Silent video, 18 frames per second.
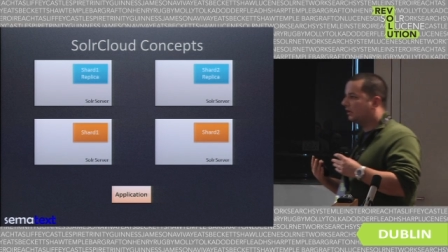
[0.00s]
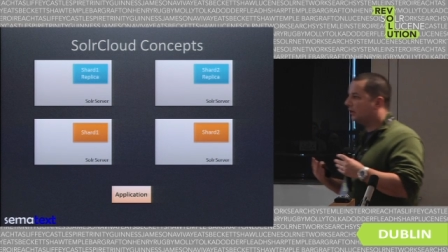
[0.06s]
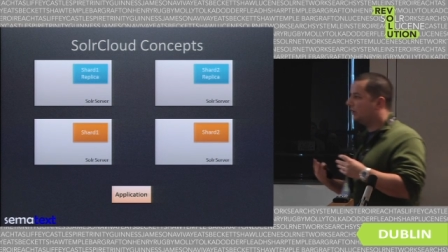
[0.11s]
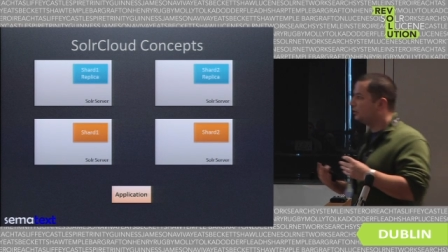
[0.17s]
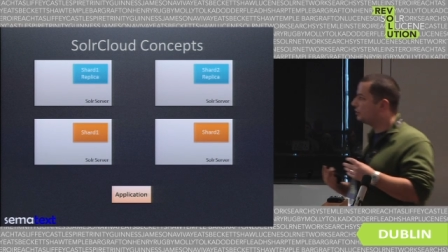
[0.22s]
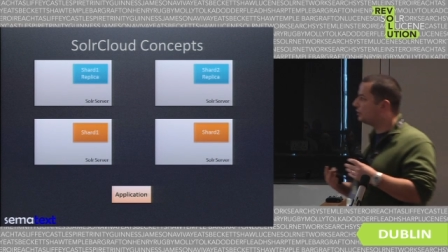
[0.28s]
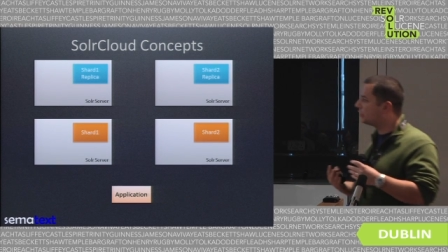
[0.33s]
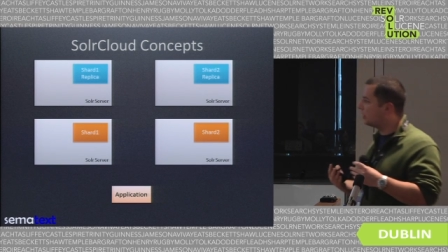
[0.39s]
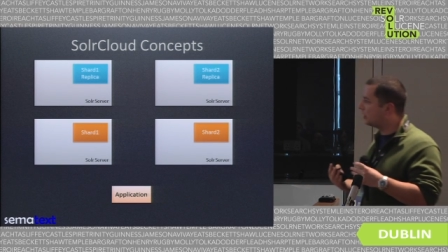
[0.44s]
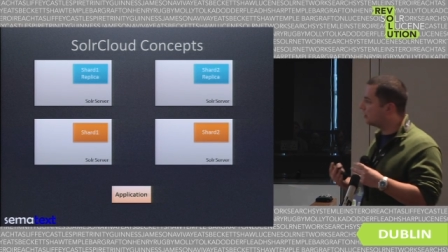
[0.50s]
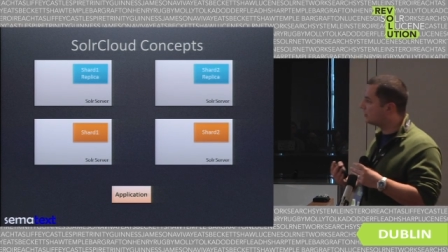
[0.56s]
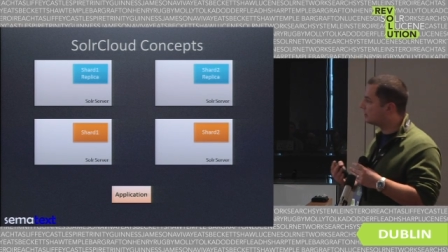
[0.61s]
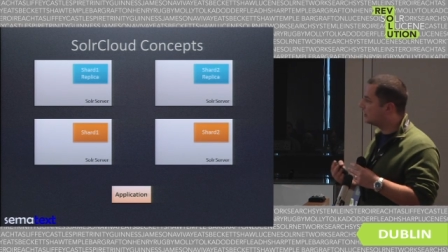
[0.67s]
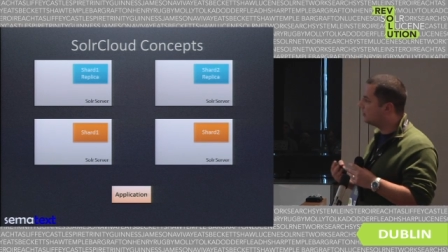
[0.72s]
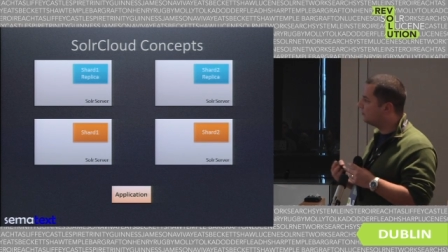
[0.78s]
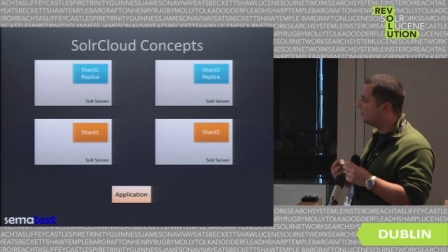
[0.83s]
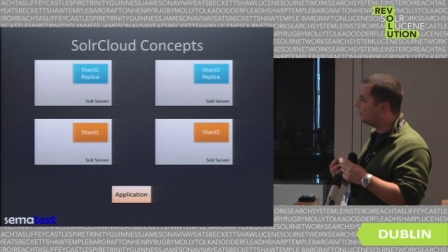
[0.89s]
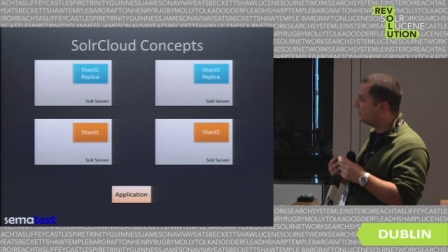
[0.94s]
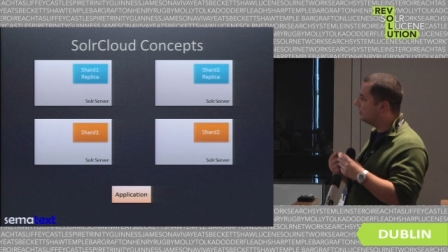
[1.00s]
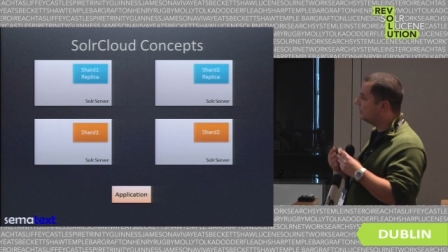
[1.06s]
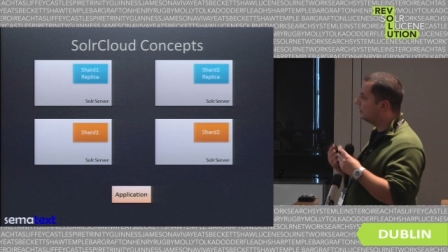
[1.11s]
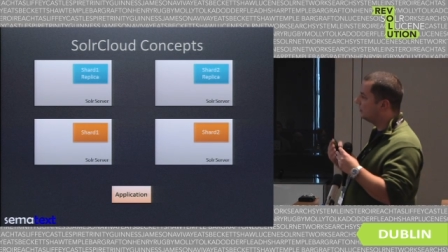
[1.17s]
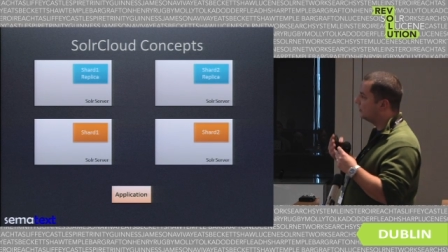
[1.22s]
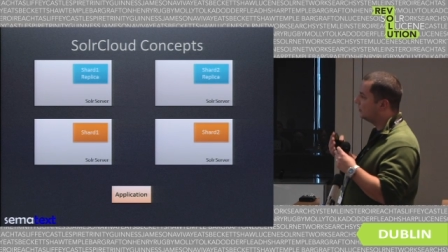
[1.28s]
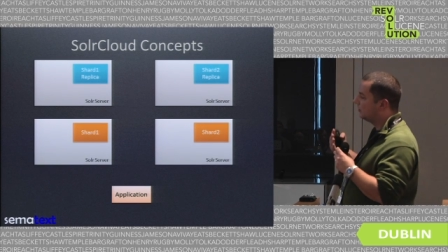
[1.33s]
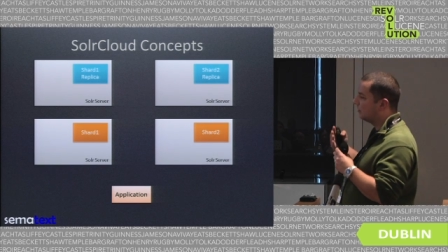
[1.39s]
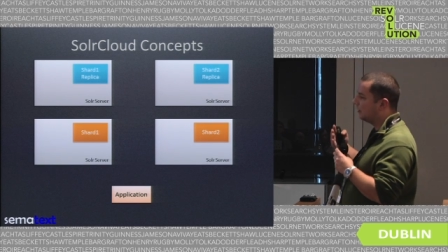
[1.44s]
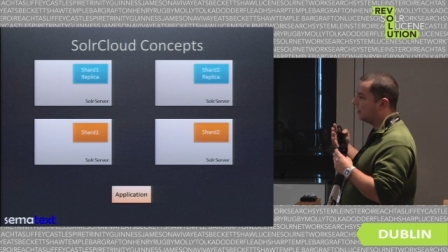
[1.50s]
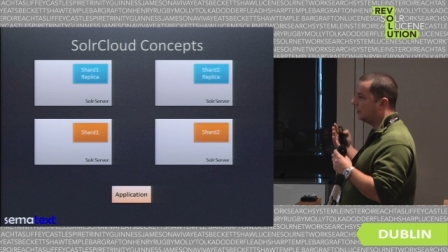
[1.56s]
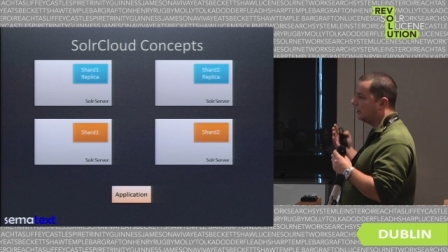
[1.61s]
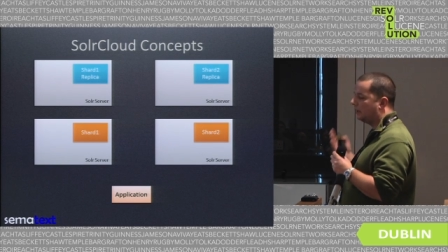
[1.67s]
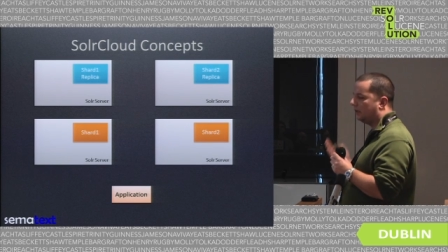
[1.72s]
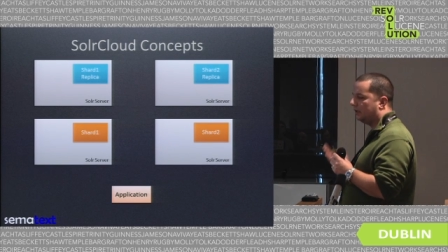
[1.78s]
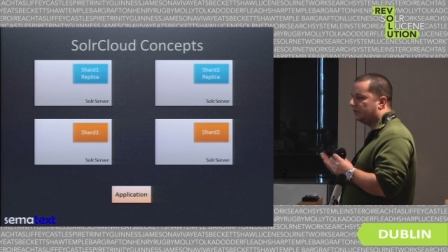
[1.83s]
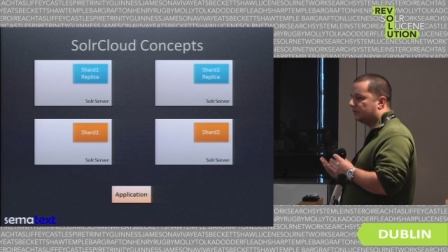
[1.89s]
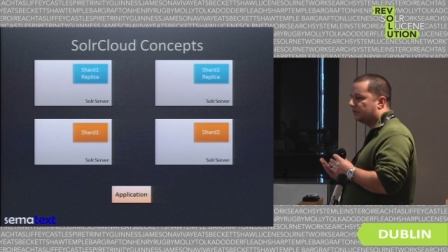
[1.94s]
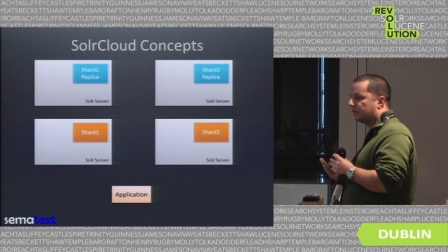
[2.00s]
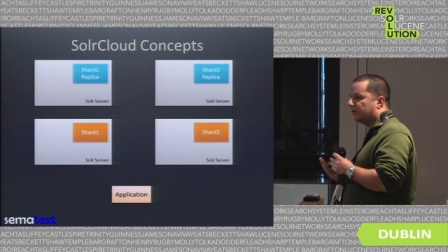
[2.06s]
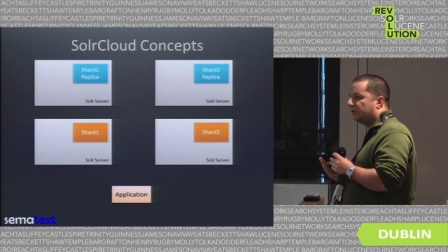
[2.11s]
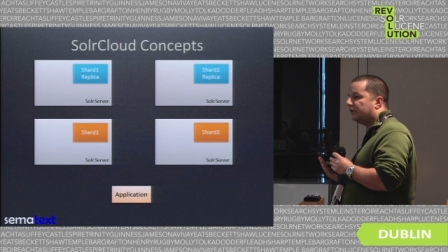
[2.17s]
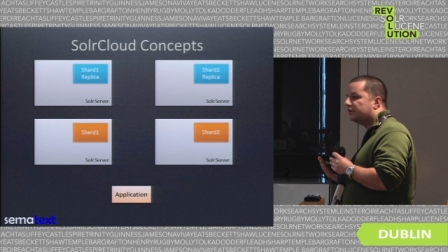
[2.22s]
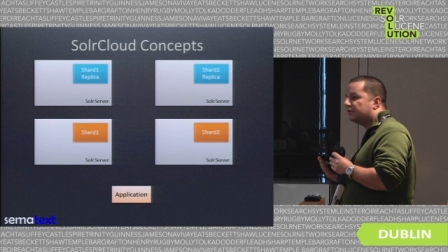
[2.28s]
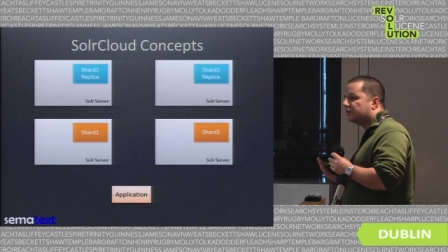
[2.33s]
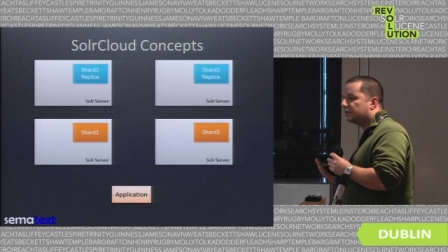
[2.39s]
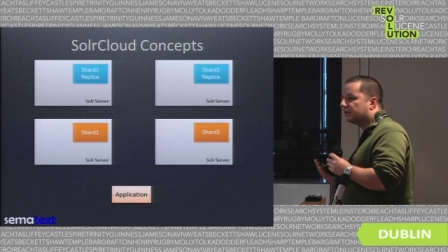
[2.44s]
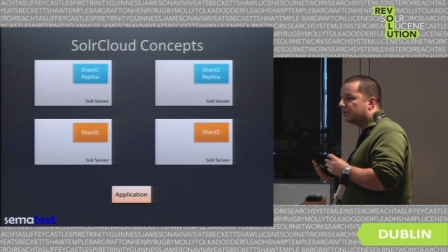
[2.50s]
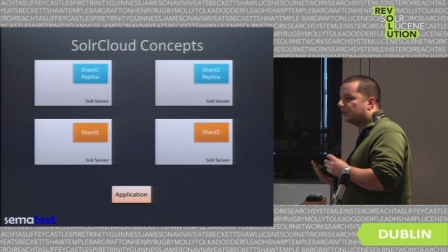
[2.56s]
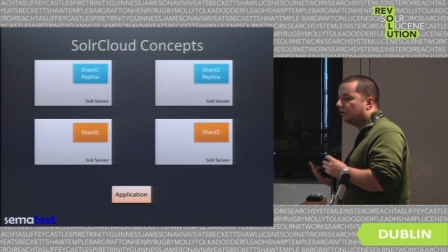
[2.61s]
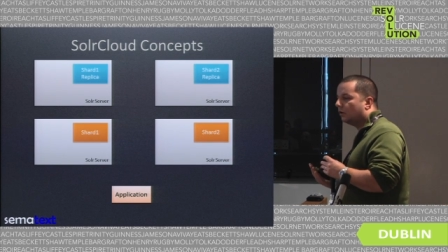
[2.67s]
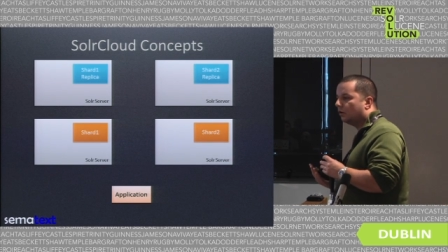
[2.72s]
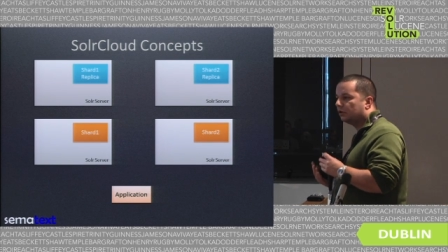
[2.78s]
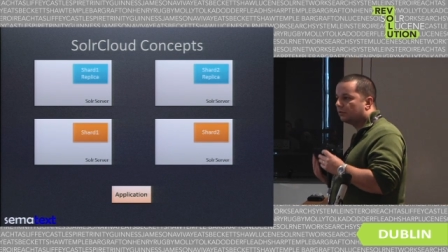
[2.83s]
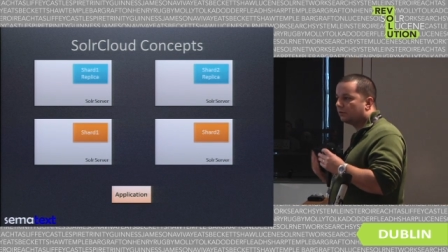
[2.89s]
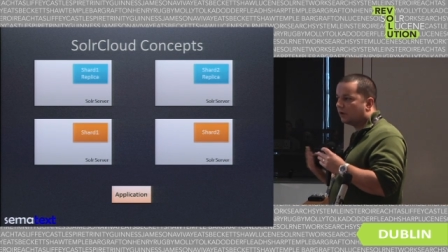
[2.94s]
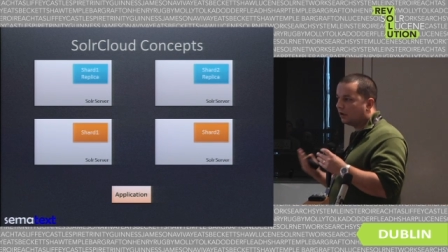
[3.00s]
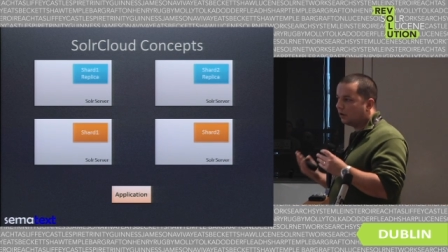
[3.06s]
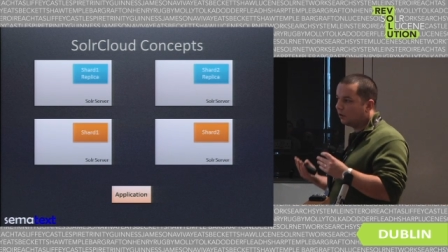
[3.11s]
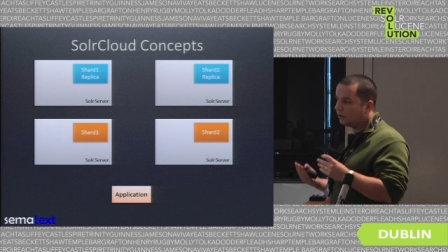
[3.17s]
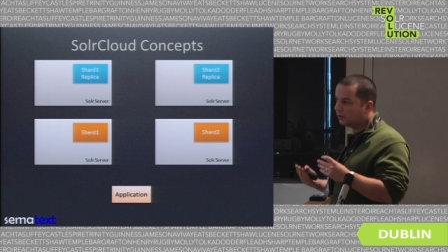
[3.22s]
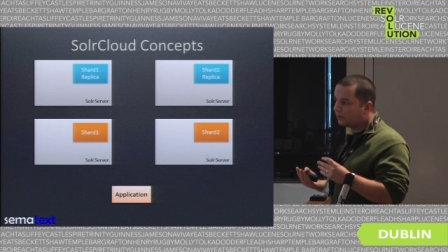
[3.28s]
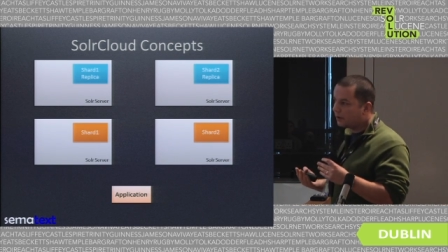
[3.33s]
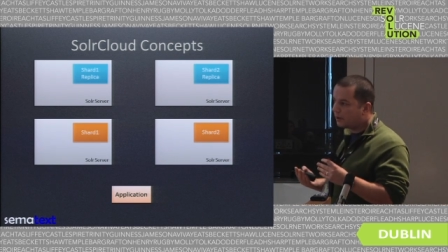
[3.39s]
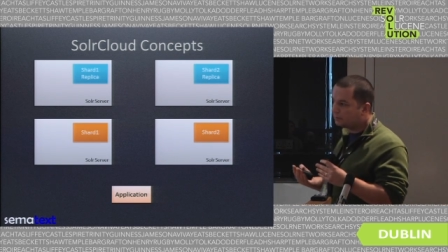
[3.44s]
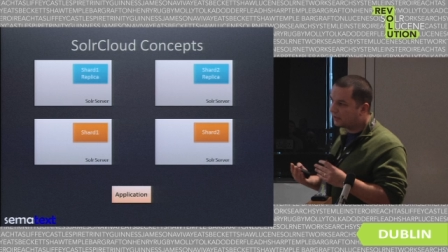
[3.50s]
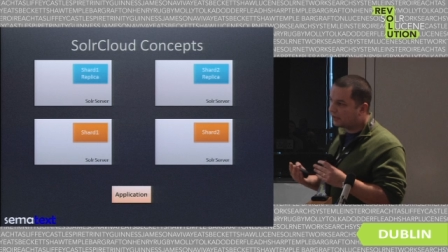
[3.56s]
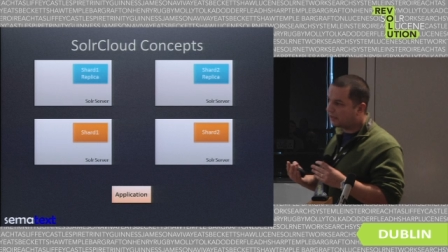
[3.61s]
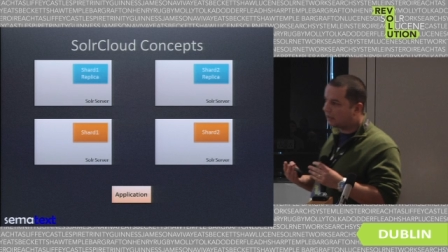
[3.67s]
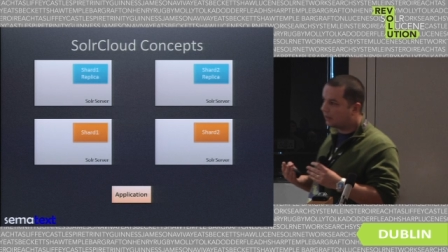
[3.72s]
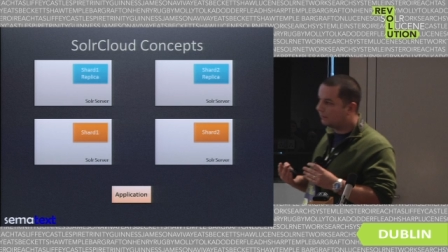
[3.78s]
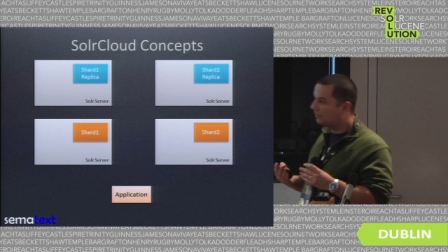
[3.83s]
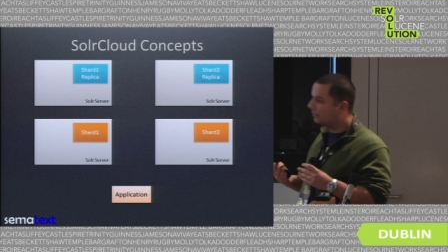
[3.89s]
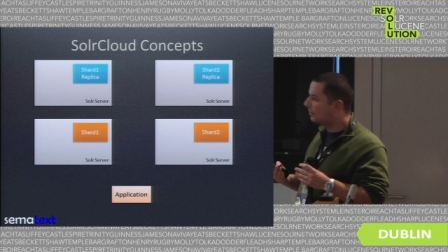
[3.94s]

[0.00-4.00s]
Each shard can be either a leader or a replica